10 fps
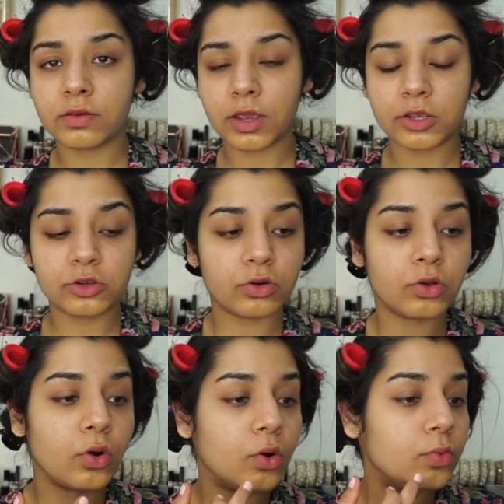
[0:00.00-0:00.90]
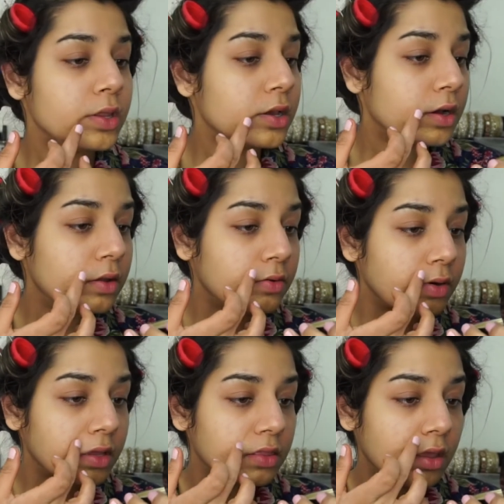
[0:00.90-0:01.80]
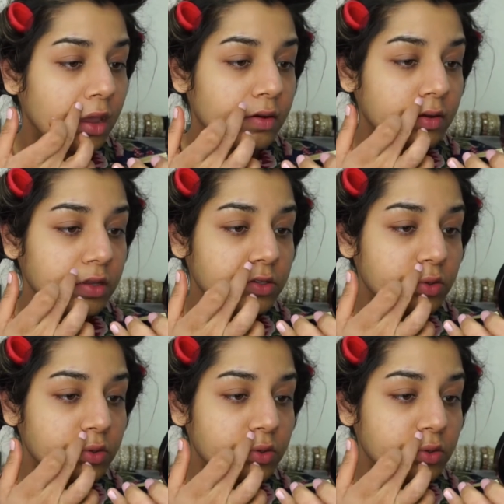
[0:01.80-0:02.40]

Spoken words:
make sure you only color correct the areas